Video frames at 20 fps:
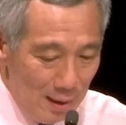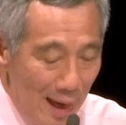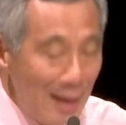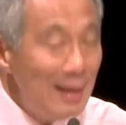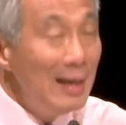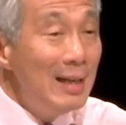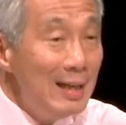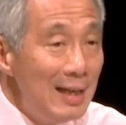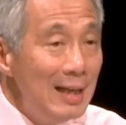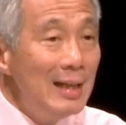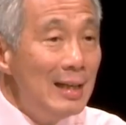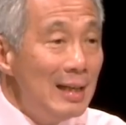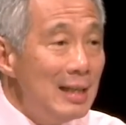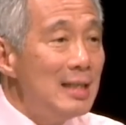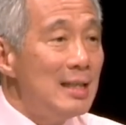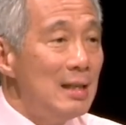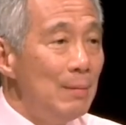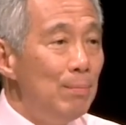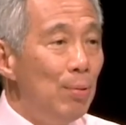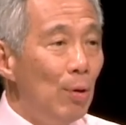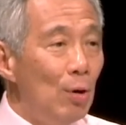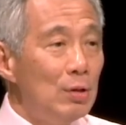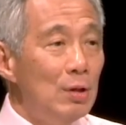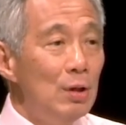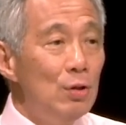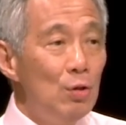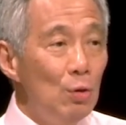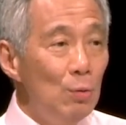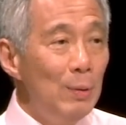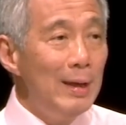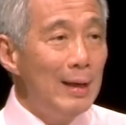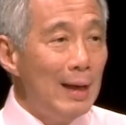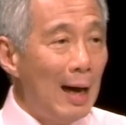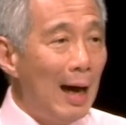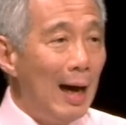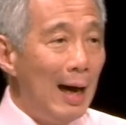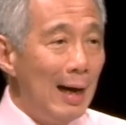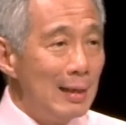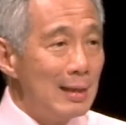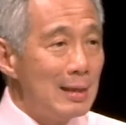And indeed, it is important to win
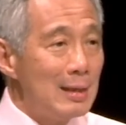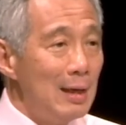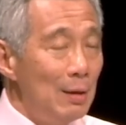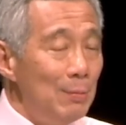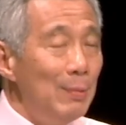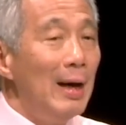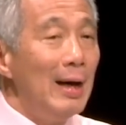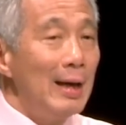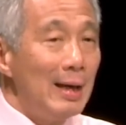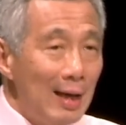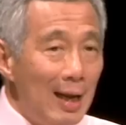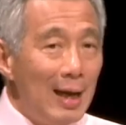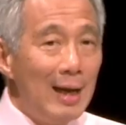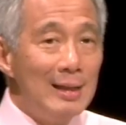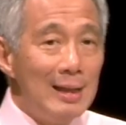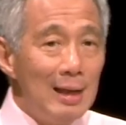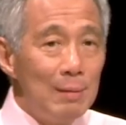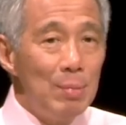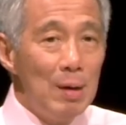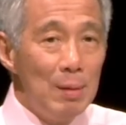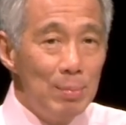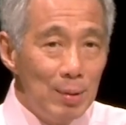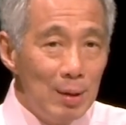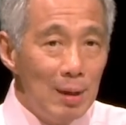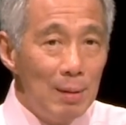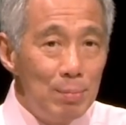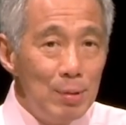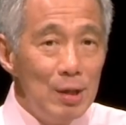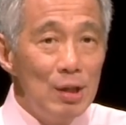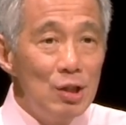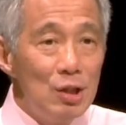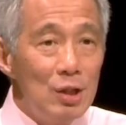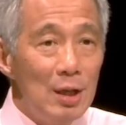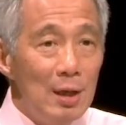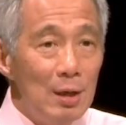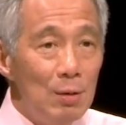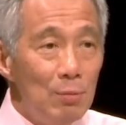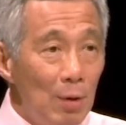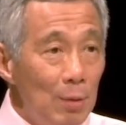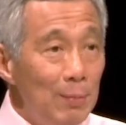hearts, and we are glad that people
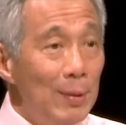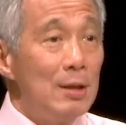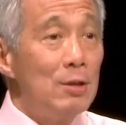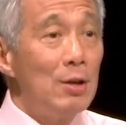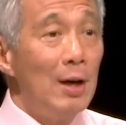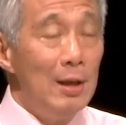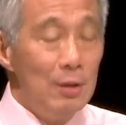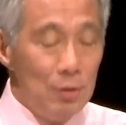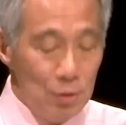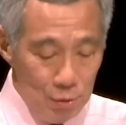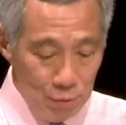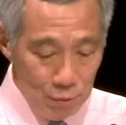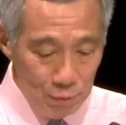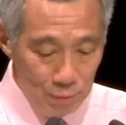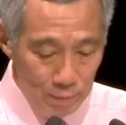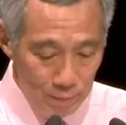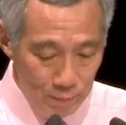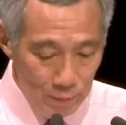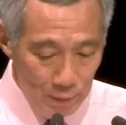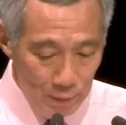appreciate what we're trying to do.